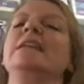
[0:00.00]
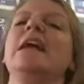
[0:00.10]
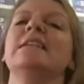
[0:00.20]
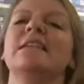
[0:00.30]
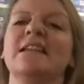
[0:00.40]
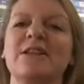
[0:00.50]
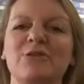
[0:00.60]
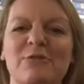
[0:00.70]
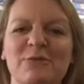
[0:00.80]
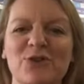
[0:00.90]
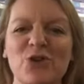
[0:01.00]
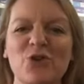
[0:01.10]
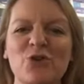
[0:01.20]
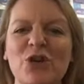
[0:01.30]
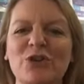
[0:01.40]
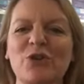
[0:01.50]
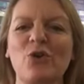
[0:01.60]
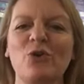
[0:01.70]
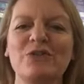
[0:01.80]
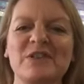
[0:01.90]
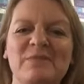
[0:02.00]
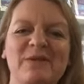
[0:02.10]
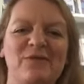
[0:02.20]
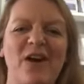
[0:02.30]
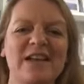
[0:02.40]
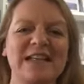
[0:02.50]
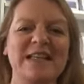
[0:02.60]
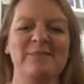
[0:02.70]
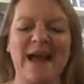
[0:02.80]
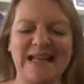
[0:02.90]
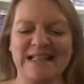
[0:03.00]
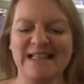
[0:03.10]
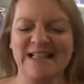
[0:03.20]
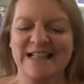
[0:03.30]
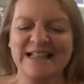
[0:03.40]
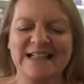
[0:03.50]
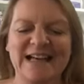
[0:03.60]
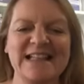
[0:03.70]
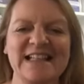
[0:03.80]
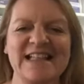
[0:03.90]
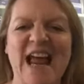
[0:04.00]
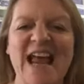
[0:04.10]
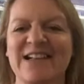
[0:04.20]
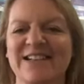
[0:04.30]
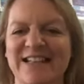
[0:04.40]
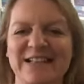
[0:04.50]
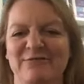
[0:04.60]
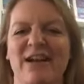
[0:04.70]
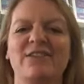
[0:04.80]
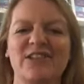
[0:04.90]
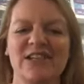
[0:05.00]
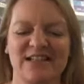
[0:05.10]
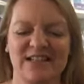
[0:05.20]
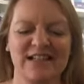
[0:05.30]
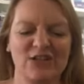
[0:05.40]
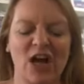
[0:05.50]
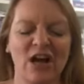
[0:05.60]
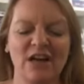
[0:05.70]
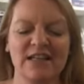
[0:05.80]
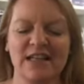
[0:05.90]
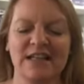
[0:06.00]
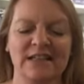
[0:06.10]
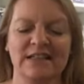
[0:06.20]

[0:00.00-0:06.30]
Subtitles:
Yes, Alicia, it was you. You're the cause of me finding the maggots and the snails and the grossness and the tidying.